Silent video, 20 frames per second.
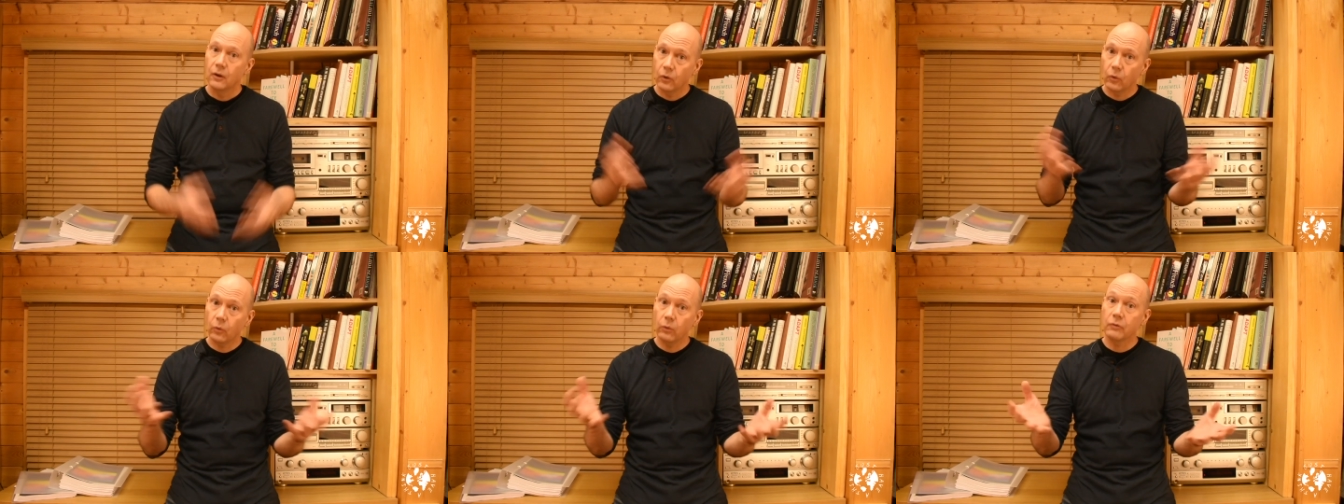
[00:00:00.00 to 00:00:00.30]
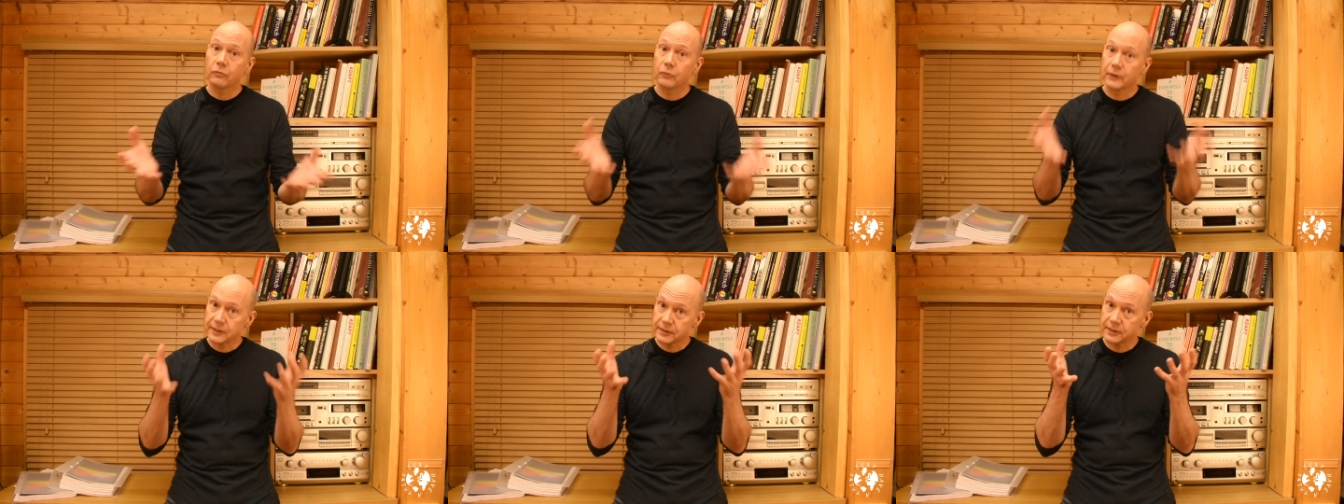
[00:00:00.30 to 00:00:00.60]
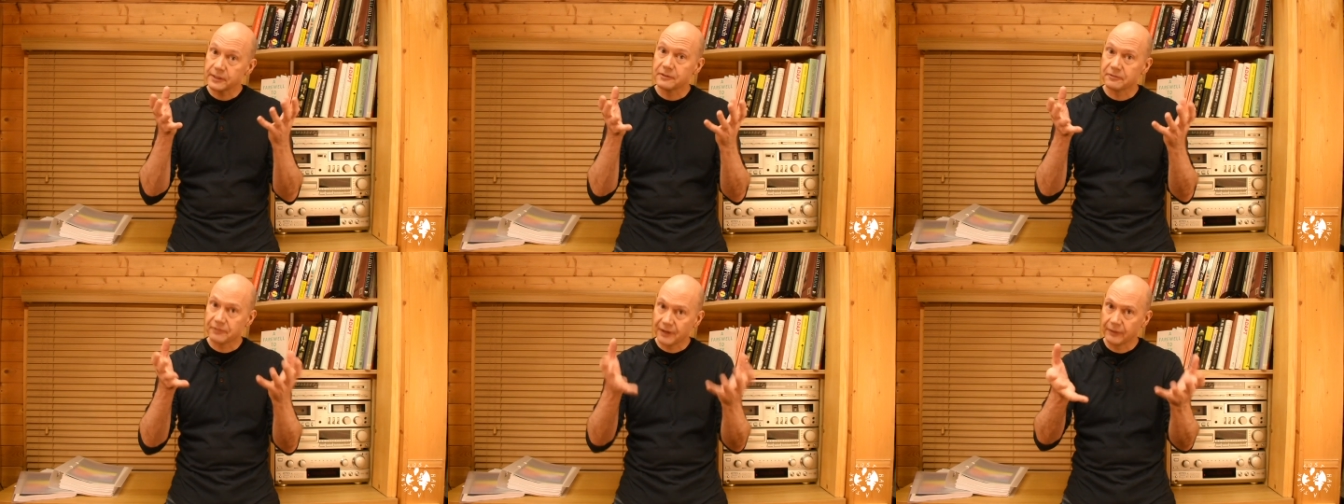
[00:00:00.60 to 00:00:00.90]
All of
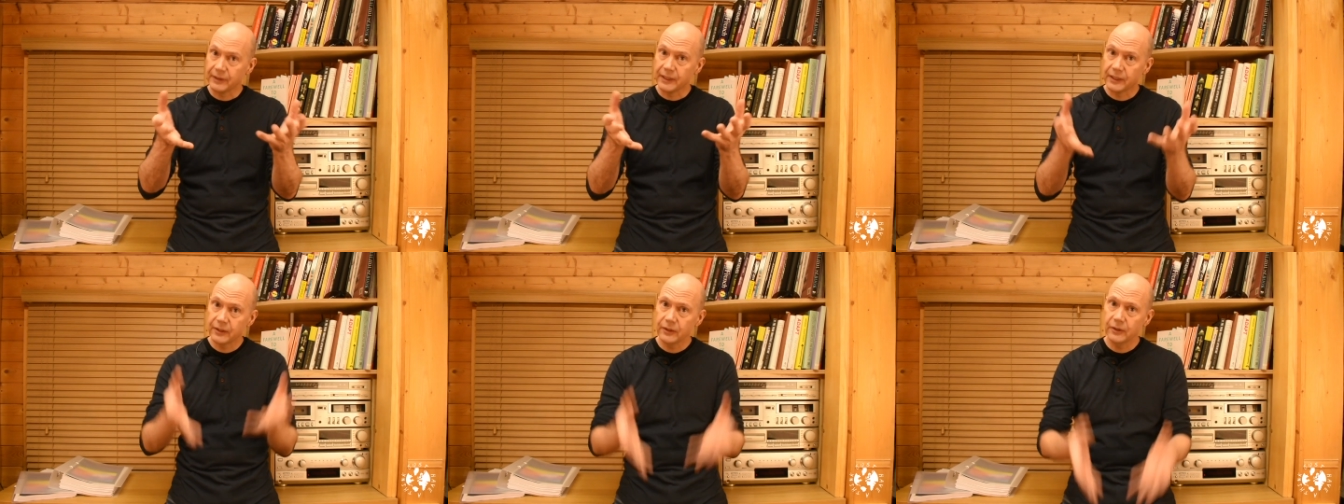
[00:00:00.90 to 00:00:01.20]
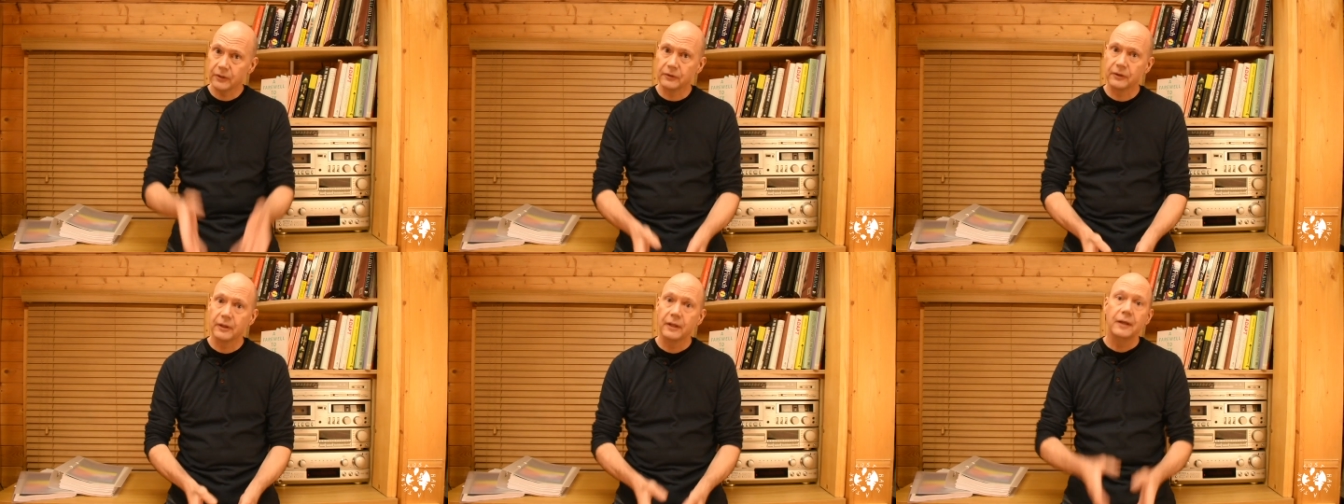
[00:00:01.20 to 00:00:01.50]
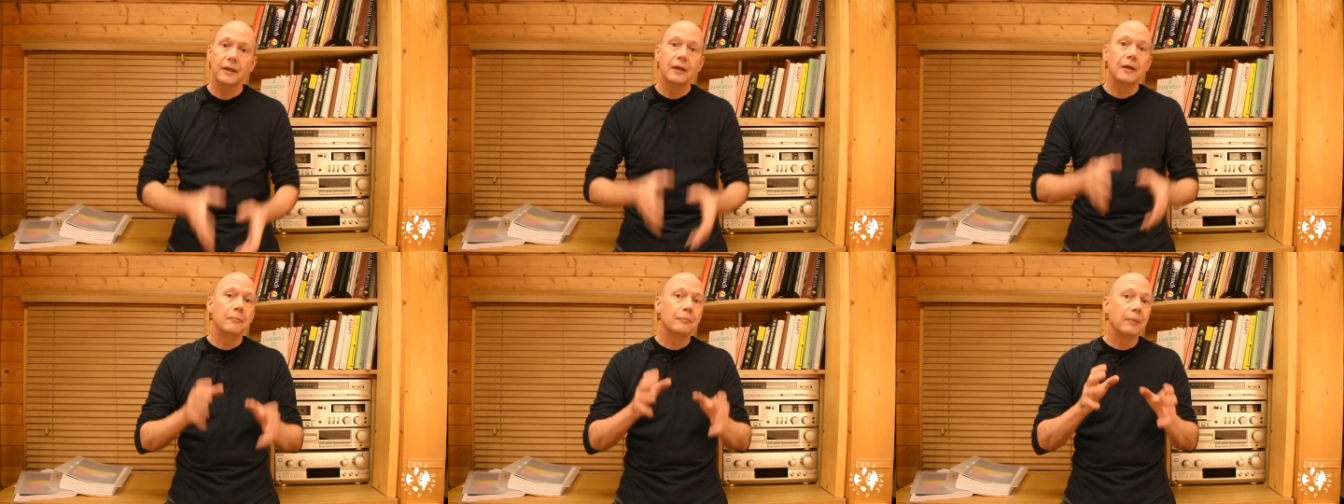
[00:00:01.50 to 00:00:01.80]
which is very good,
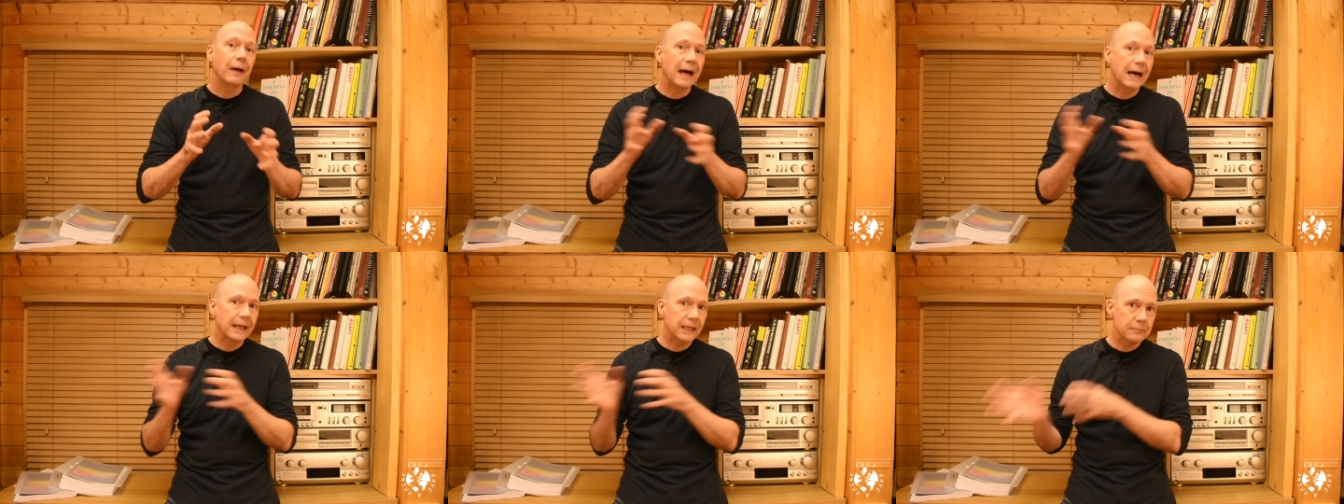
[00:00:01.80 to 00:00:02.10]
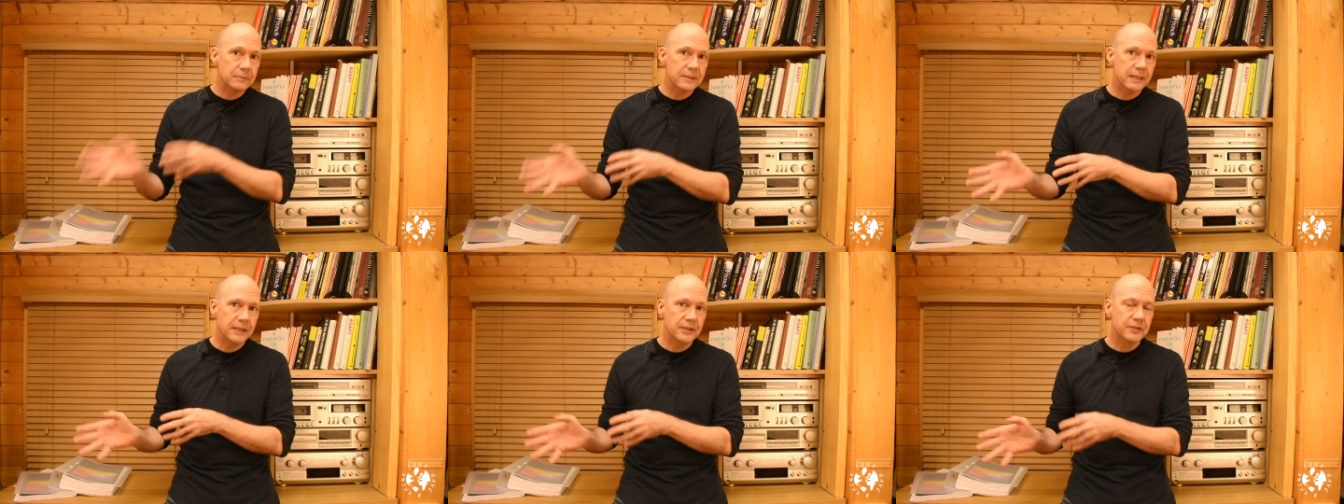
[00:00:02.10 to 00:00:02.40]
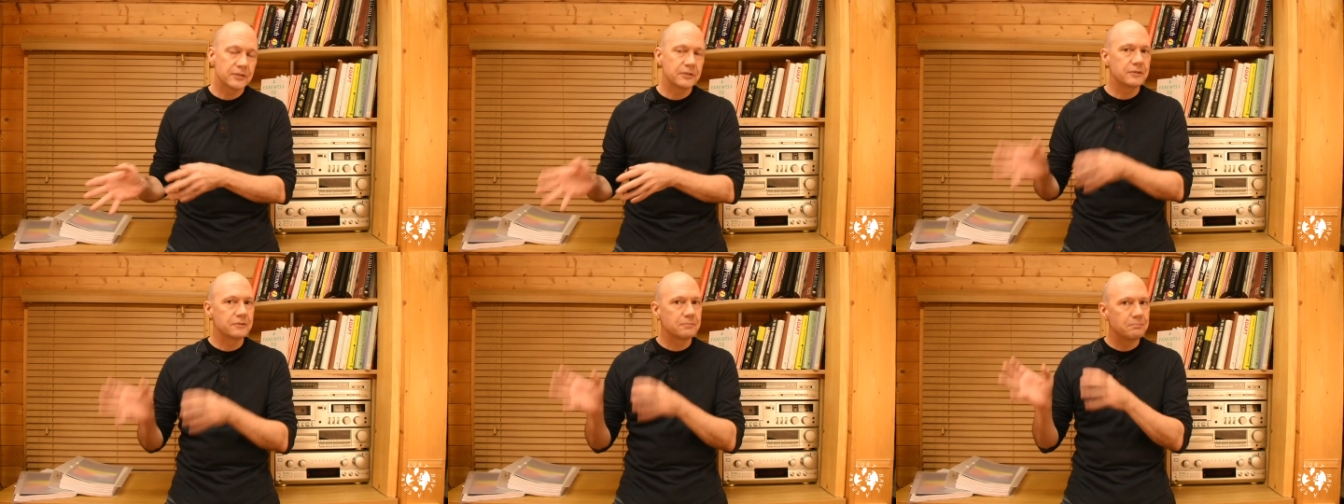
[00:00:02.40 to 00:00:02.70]
but
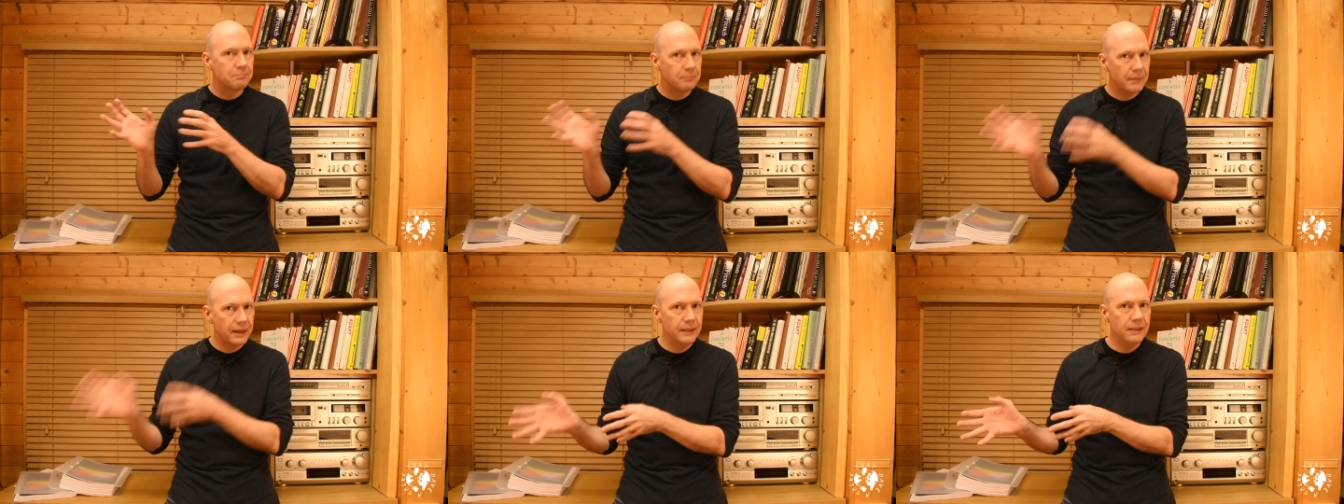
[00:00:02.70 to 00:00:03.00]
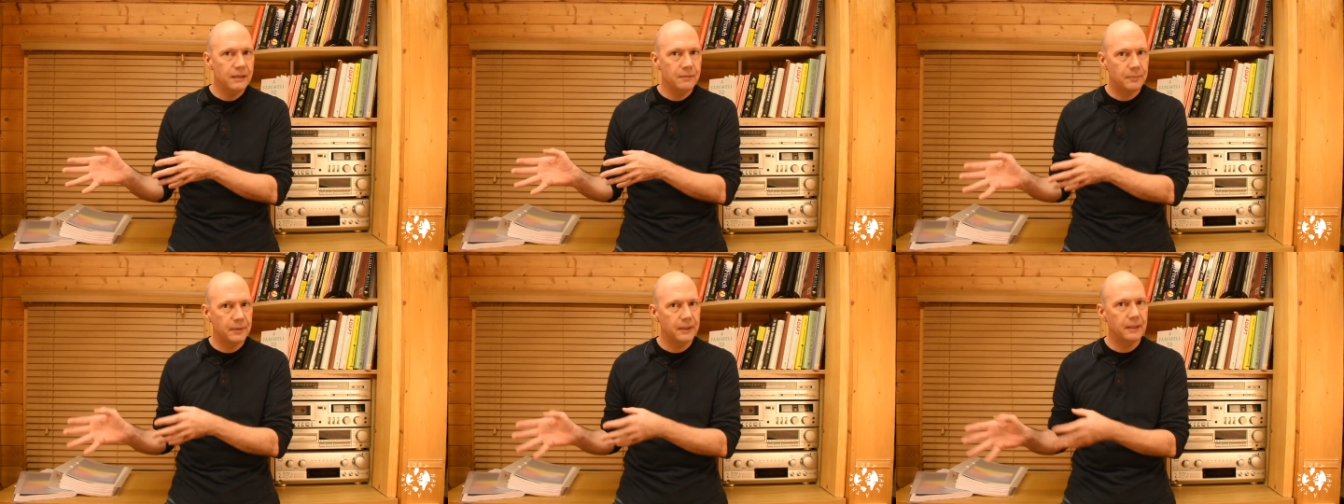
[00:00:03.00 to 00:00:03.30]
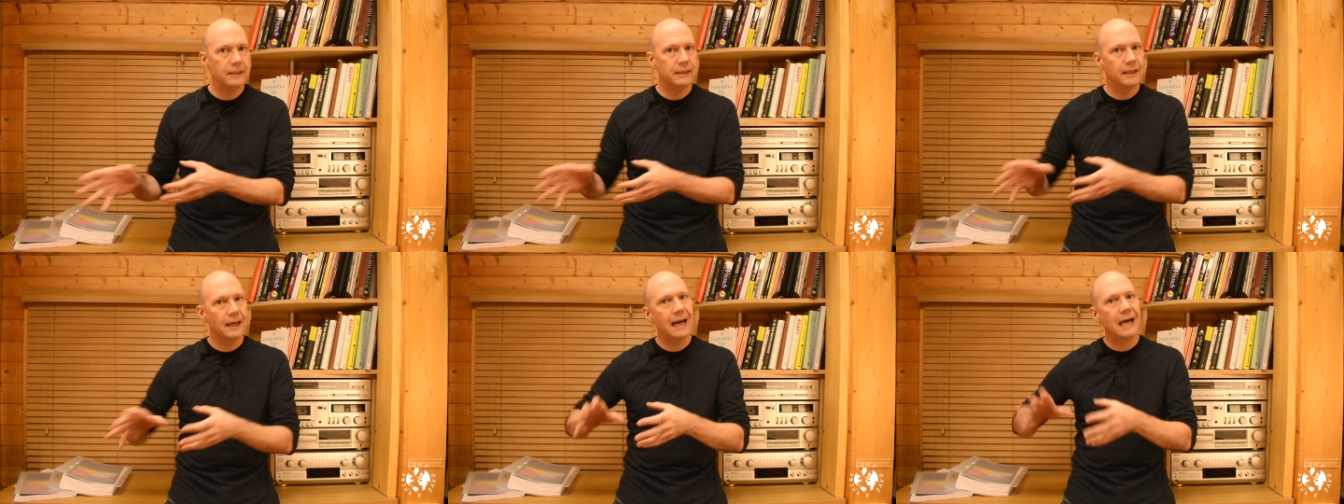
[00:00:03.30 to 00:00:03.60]
adaptations may
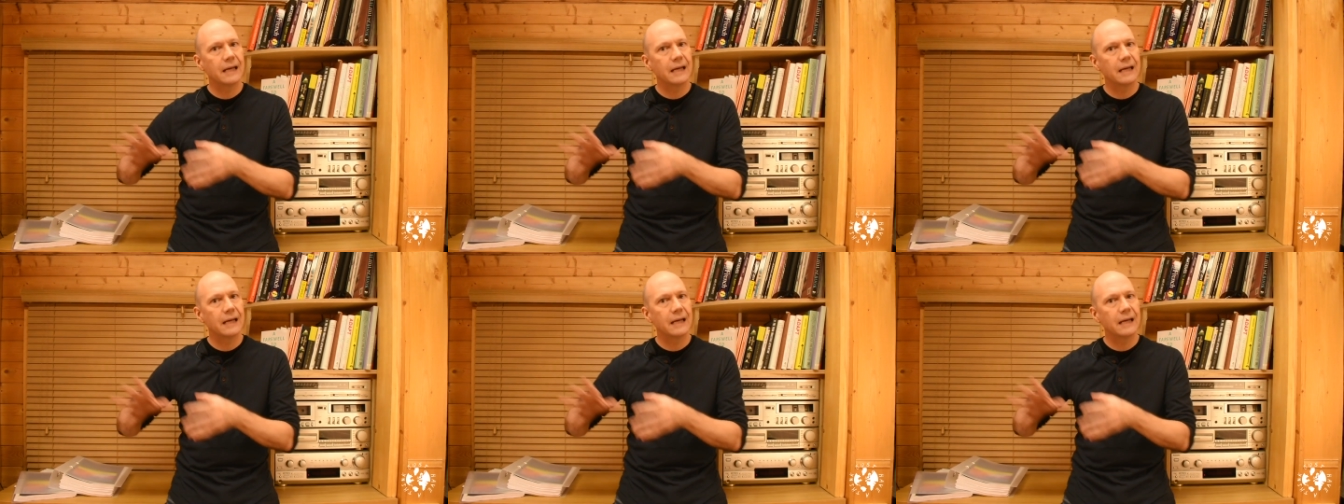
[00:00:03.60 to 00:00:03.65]
be